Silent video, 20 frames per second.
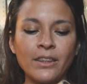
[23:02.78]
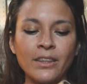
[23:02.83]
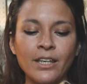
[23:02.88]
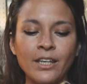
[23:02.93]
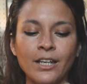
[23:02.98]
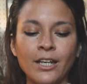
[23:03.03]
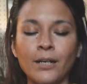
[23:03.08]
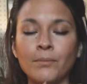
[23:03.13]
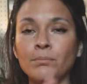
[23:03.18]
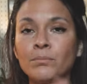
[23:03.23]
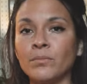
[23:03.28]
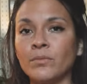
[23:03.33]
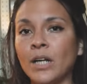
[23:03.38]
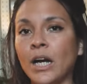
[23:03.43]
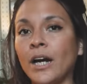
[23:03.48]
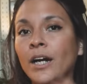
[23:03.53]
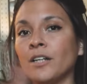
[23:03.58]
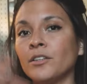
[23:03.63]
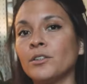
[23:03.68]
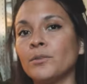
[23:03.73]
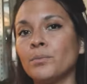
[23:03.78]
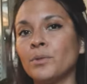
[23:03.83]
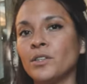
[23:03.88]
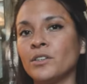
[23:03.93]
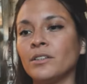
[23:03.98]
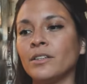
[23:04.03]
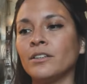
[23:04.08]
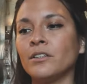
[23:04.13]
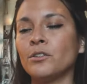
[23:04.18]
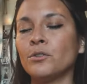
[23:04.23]
think I'm
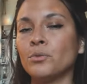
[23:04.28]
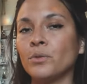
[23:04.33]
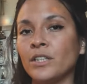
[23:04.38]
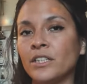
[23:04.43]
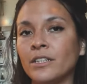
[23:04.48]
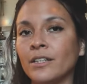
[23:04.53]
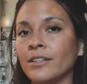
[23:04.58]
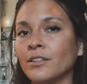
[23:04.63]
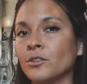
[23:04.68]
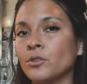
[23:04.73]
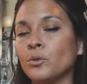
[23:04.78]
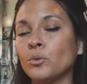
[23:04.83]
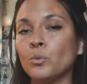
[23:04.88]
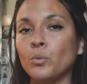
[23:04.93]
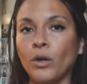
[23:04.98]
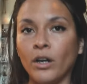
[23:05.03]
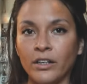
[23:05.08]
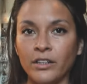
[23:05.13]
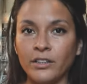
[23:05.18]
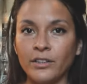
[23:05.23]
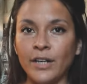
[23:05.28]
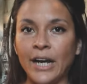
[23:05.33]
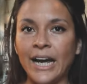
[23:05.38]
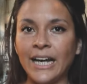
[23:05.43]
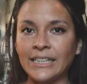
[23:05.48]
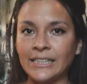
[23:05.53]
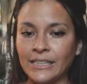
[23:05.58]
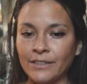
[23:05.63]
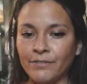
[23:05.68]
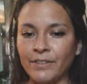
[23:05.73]
100% switching to water
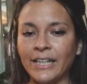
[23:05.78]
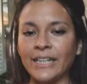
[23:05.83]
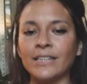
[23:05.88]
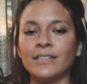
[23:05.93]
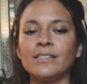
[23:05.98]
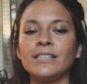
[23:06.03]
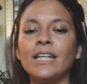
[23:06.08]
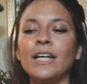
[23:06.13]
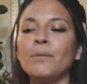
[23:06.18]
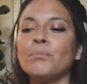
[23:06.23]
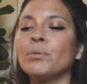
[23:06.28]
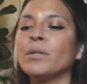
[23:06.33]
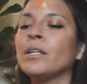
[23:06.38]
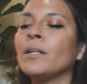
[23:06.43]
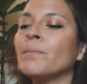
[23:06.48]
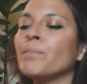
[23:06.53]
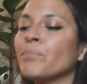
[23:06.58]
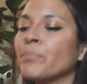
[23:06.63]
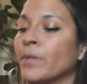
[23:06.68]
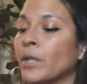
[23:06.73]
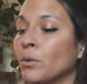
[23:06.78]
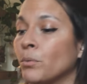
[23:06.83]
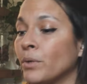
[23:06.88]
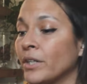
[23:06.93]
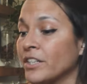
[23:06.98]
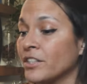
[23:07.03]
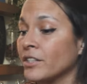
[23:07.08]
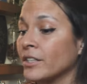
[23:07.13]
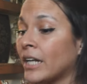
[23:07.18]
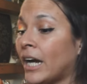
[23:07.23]
activated tape,
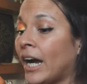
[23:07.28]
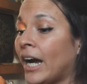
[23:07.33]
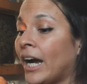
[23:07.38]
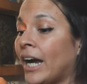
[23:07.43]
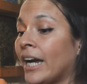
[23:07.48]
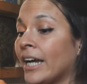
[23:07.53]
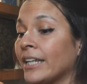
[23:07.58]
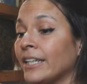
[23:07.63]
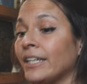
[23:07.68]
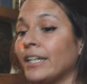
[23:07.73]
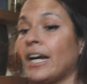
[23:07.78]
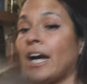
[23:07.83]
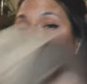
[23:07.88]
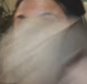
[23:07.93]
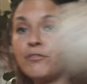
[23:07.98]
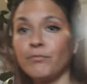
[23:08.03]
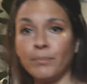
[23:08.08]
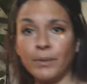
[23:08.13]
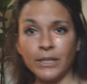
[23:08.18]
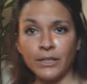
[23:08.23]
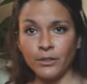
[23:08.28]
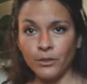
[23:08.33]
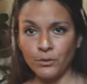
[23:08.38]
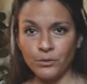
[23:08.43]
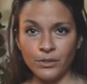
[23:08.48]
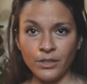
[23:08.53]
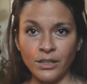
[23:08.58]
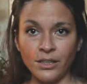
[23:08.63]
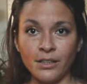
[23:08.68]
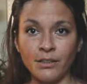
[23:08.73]
which I have been
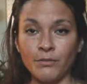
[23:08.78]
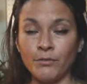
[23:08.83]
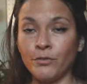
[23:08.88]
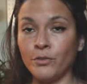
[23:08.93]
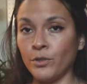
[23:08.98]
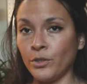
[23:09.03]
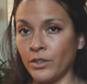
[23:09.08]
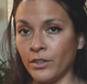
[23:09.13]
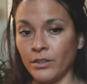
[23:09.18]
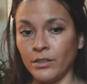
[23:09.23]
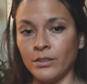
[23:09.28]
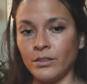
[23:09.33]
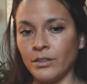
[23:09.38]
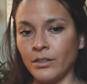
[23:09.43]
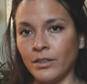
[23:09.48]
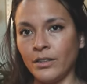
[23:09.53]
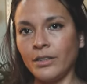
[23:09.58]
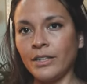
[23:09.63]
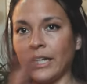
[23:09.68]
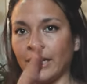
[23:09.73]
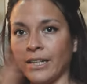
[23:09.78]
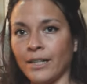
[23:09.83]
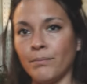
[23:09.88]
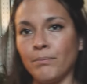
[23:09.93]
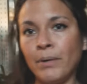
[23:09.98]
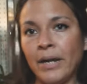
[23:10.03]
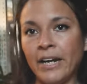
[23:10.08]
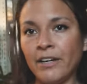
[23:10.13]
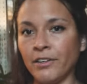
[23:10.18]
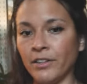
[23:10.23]
using for
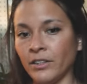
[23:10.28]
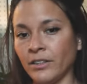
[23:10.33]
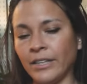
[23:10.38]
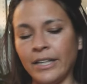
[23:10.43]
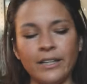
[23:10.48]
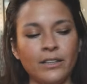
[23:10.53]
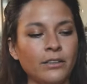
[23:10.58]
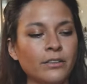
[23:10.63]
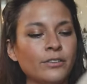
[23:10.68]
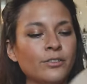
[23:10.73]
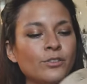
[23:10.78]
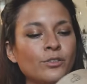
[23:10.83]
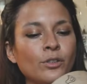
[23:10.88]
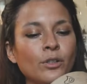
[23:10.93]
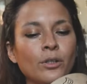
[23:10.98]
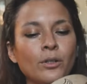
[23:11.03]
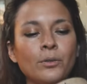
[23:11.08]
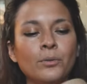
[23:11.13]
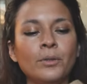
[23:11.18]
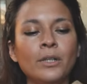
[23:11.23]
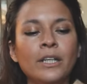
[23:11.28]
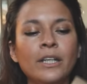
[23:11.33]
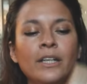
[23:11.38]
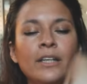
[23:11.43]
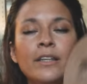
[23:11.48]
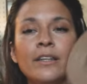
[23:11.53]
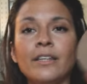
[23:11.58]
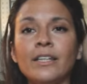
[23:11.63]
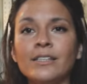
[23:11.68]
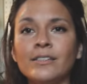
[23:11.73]
like parallel. So
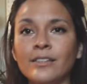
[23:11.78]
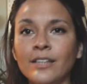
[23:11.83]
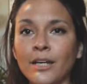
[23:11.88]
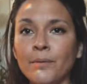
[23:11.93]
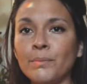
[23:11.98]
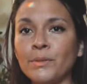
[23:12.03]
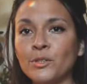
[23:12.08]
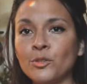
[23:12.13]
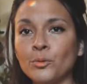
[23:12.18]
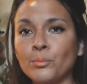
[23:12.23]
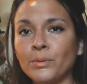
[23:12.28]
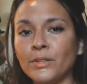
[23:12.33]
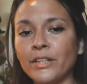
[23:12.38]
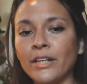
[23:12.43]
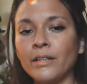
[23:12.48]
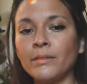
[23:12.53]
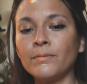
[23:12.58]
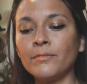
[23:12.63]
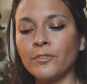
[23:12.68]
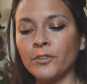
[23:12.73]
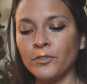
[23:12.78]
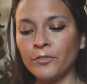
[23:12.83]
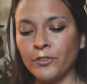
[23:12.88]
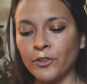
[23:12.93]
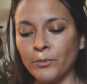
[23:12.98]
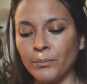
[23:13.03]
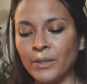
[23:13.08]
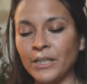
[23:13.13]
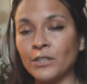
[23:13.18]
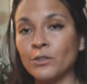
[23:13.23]
this tape is super helpful
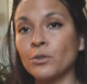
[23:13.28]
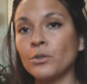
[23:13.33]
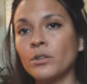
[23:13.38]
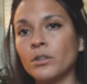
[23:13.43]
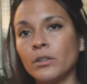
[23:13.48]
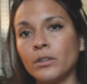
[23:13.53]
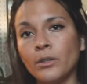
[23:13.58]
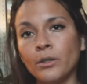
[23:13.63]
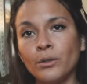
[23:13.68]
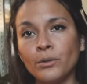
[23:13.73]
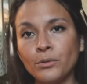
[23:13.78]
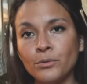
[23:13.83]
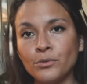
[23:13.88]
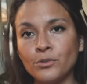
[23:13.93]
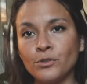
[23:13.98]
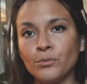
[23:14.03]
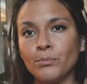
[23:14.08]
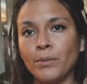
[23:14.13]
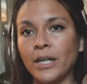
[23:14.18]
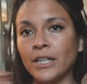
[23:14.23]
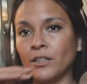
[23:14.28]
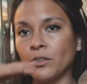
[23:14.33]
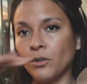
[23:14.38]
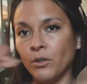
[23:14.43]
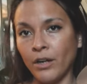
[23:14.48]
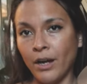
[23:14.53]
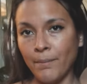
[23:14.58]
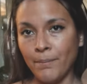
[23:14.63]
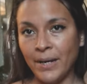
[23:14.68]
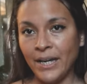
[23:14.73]
for me to close my
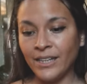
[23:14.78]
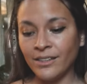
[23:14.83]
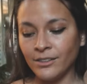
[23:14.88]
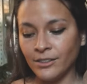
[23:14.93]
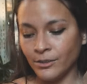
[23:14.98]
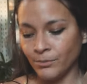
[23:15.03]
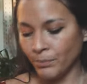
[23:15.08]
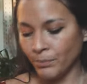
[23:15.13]
yoga mats